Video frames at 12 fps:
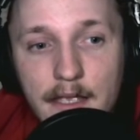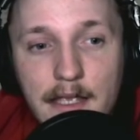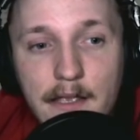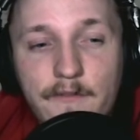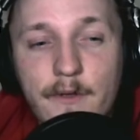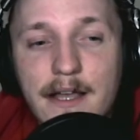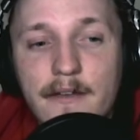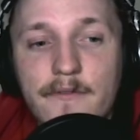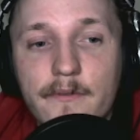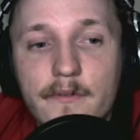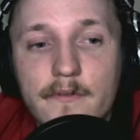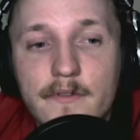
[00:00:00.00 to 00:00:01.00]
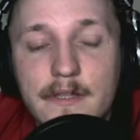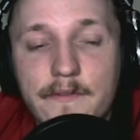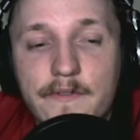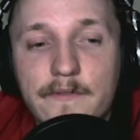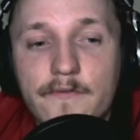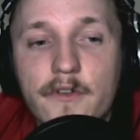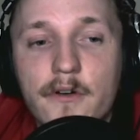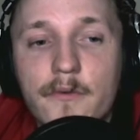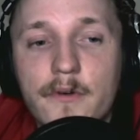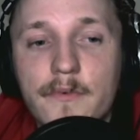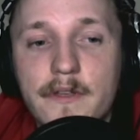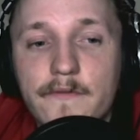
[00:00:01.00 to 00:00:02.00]
If you've got
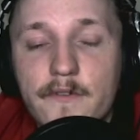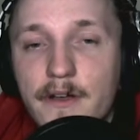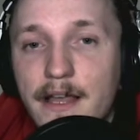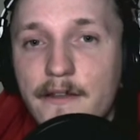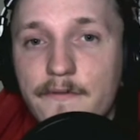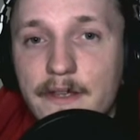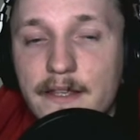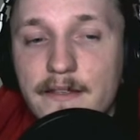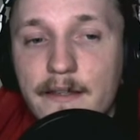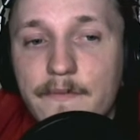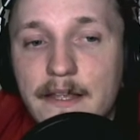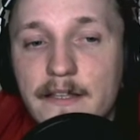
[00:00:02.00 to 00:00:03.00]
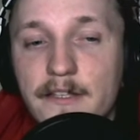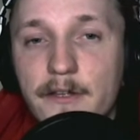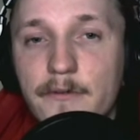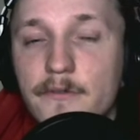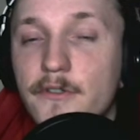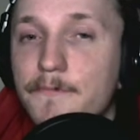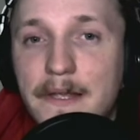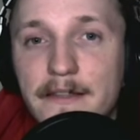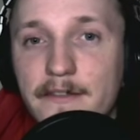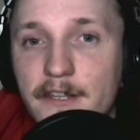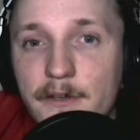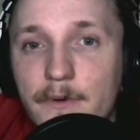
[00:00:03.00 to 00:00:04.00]
one where you've got NVENC and NVENC New, just pick the
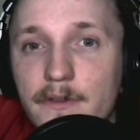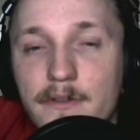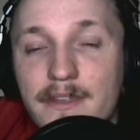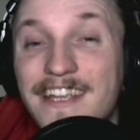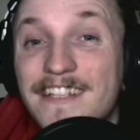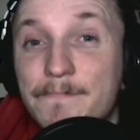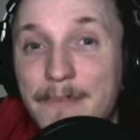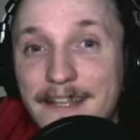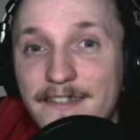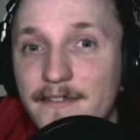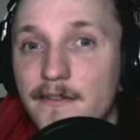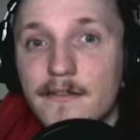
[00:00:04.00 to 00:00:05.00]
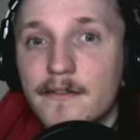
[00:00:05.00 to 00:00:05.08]
new one. It's better.